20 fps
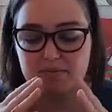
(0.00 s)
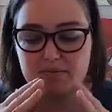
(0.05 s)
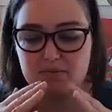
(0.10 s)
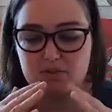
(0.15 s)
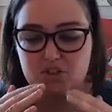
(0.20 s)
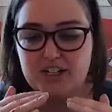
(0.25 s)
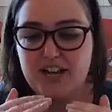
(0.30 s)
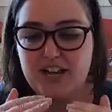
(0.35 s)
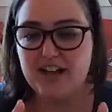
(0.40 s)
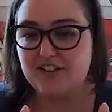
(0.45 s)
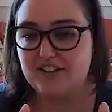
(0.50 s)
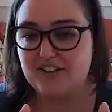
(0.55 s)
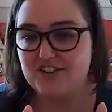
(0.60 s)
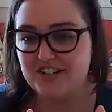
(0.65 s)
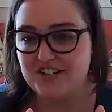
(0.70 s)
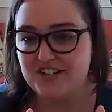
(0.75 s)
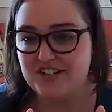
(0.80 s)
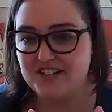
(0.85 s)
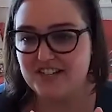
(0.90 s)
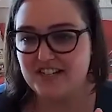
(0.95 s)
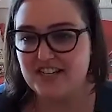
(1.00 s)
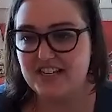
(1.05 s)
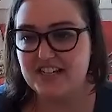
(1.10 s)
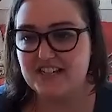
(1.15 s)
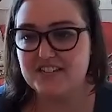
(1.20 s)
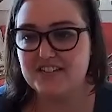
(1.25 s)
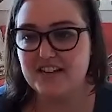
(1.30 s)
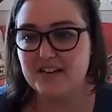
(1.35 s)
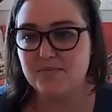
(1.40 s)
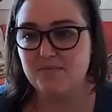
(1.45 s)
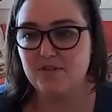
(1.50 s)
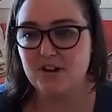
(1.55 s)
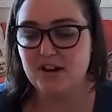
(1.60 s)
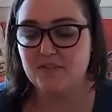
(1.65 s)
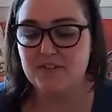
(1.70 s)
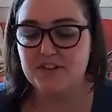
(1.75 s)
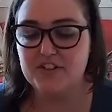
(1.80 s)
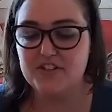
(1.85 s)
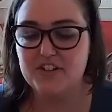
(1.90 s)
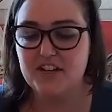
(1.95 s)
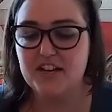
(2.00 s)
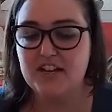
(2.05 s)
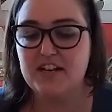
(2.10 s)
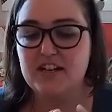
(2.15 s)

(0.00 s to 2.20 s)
challenge I see is nonprofits